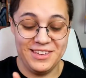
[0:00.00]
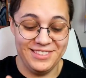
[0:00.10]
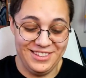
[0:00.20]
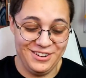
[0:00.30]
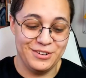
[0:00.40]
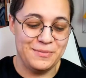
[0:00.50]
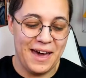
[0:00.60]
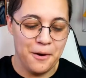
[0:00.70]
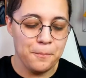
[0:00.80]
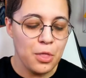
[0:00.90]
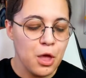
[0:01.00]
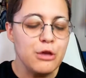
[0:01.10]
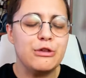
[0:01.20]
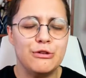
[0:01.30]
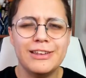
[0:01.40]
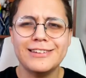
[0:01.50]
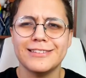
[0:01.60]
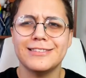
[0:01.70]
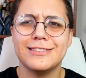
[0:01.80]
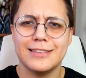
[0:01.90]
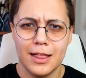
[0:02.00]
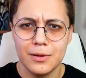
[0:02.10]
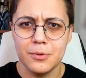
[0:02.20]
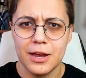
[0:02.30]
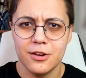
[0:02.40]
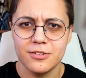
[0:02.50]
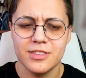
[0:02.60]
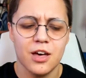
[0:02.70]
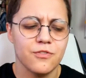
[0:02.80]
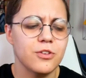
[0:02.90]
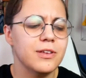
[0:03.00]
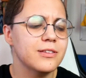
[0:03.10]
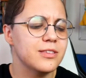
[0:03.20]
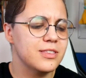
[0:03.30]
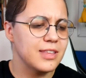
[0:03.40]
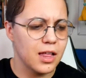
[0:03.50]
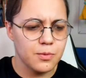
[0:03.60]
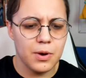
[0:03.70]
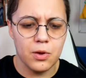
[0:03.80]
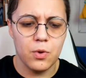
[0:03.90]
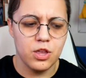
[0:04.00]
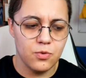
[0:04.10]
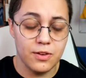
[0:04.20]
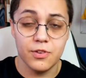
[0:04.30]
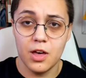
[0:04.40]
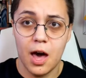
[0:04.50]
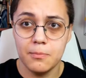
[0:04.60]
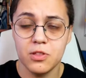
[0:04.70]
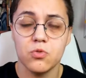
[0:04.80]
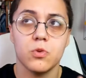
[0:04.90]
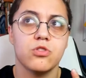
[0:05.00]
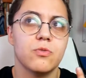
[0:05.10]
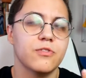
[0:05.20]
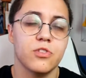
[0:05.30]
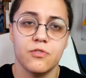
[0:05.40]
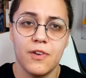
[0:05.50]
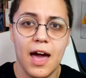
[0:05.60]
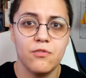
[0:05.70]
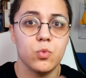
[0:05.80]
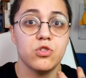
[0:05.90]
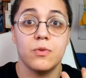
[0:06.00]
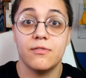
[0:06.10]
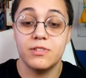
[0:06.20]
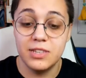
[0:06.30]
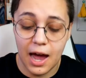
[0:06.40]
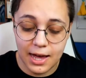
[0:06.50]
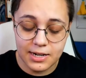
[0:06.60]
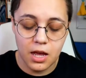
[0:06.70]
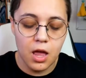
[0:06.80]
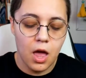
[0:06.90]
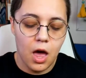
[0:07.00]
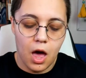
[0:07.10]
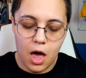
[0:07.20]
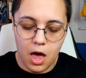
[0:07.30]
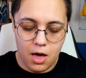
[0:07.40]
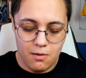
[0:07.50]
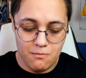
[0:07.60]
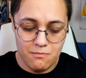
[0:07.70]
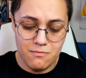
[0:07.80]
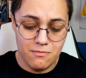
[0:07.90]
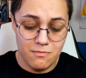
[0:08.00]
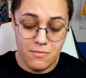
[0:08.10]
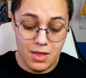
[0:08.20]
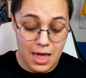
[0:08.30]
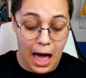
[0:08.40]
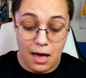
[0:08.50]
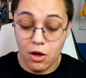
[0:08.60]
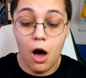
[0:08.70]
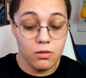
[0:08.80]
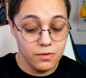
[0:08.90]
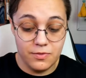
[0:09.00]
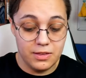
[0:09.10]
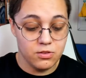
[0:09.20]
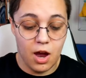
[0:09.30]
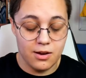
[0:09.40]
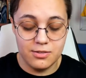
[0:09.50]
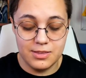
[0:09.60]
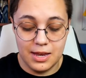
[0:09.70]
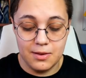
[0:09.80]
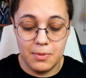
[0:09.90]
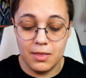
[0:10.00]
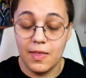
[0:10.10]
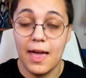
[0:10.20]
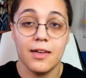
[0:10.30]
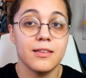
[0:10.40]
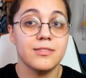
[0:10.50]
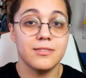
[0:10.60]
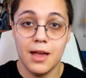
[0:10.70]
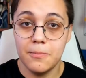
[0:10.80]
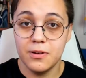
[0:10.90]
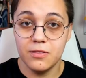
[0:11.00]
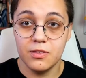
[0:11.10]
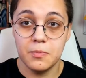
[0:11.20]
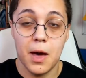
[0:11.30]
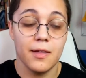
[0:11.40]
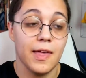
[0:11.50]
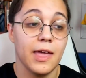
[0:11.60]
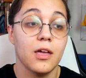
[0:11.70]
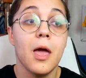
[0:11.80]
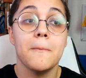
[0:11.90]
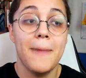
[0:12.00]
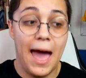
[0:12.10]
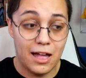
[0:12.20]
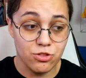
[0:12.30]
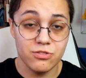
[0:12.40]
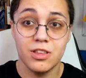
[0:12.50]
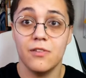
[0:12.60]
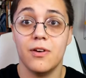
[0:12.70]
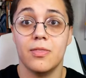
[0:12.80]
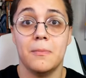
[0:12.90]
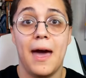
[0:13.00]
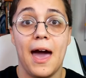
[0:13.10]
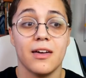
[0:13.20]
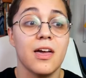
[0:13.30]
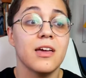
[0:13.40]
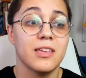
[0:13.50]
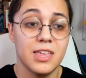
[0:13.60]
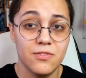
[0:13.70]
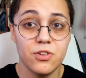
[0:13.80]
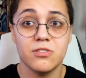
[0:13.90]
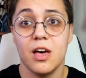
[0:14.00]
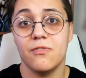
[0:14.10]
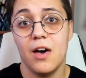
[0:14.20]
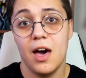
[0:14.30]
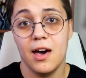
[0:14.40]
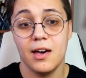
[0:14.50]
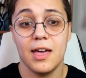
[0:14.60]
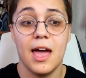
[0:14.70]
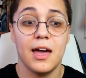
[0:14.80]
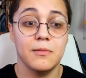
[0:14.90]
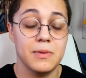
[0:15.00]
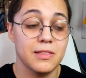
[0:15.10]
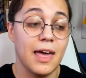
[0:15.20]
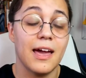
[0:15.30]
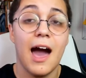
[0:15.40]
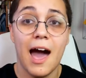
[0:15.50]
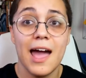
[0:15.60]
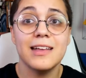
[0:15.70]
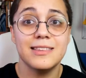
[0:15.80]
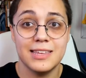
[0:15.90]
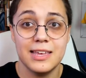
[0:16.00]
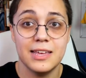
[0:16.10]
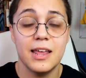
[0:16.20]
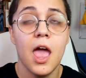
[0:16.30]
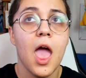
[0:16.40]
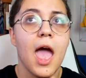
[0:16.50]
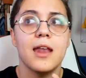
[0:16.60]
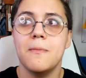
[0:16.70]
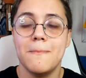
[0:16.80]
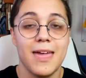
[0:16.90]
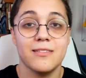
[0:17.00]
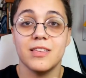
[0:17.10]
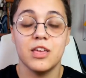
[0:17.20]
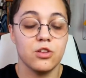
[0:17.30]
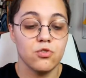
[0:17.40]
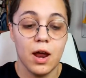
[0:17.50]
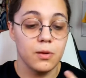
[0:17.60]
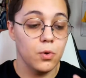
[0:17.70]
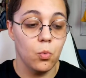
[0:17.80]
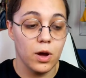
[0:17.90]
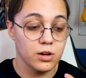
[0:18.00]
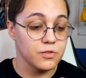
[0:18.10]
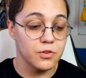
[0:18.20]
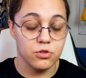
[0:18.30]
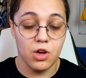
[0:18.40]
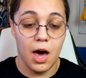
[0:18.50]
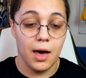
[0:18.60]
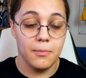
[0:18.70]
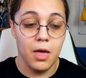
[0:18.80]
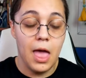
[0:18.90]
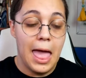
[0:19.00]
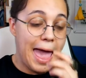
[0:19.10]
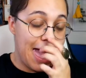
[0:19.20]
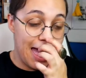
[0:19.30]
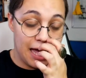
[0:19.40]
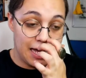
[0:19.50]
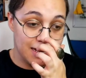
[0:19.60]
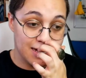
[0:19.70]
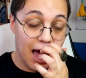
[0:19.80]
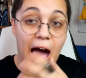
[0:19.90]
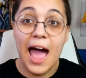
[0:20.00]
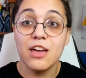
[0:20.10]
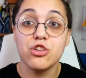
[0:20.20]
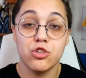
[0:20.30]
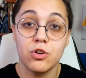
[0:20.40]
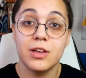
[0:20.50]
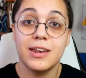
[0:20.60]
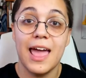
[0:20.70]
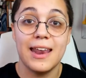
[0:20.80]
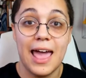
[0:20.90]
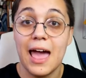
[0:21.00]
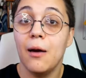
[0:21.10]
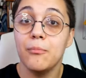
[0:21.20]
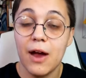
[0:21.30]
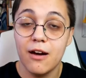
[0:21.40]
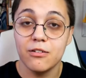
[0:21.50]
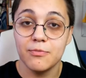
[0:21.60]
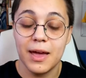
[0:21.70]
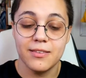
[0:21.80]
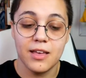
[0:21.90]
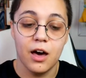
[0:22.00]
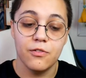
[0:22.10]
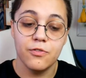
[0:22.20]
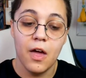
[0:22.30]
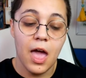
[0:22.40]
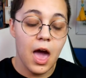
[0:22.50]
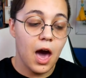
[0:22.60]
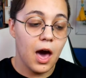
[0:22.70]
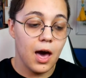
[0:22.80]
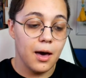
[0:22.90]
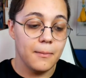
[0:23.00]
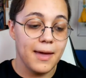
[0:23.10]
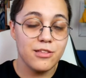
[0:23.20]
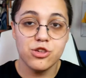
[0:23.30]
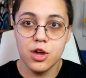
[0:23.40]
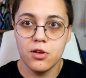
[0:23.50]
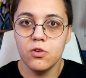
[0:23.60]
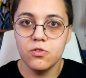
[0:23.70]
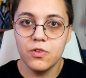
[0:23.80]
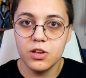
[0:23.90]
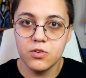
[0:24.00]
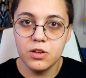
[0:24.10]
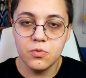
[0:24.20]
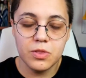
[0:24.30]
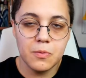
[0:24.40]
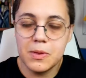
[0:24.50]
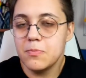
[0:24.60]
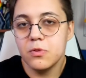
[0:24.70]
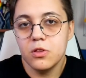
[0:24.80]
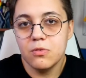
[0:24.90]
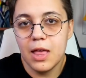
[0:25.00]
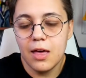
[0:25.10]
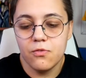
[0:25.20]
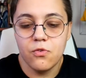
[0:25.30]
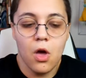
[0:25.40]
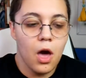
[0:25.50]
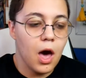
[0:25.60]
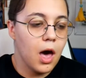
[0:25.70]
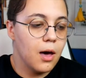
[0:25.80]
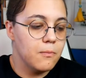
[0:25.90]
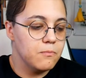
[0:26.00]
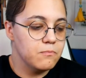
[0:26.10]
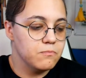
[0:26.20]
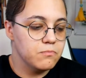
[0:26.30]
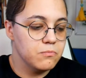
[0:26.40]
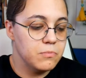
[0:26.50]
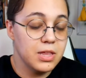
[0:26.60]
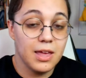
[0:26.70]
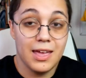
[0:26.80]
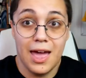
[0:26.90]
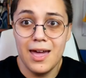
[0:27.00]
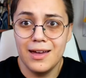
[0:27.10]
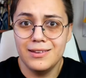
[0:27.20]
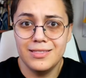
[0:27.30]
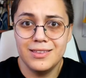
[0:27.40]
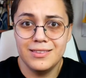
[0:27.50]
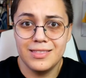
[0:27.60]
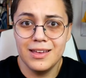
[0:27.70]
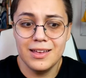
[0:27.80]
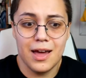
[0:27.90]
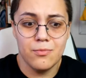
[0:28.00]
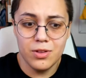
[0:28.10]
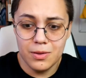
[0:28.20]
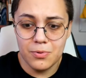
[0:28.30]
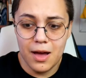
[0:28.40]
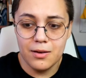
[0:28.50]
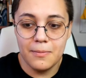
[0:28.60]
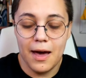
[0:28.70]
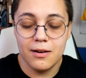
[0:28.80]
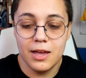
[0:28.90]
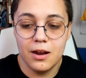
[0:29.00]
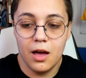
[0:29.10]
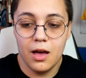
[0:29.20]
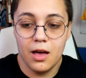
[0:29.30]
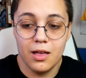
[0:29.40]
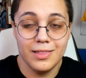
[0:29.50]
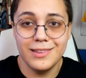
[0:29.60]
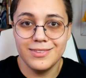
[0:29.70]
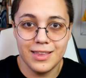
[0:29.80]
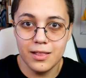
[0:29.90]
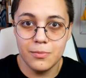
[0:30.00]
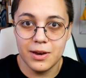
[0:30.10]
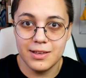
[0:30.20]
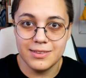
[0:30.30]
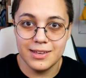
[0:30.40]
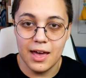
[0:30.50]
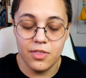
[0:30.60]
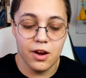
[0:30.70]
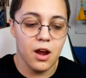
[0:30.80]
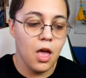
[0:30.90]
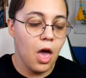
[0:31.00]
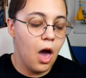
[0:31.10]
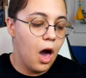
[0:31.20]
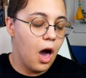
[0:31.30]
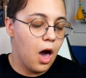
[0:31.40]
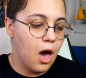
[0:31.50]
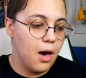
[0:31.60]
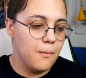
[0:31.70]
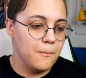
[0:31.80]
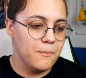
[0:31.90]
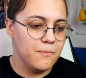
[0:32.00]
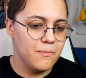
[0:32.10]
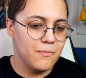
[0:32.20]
concerned about. You need to celebrate yourself. You need to celebrate what you have accomplished, what you have survived, what you have done. Um, yeah, all of these cards say to me, like, step into the spotlight, pat yourself on the back, give yourself a hug, and be like, I did an amazing, incredible, wonderful job, and I should and am proud of myself. Um, and share those victories with the people you love. Um, be like, hey, I did this thing, and I'm really proud about it. Uh, let's celebrate it together. Um,